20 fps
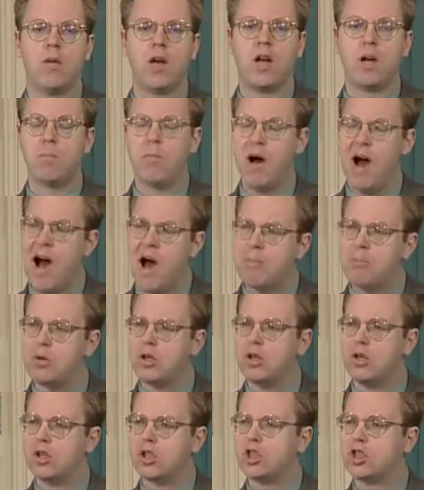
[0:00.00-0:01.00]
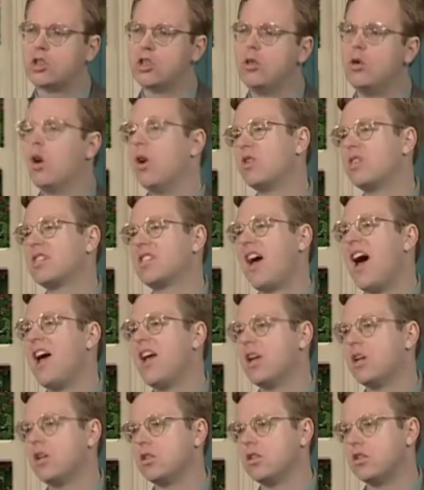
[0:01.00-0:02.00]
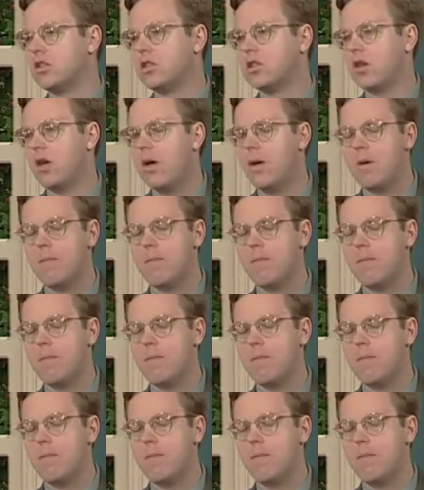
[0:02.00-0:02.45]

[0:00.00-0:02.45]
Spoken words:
and popular pseudoscience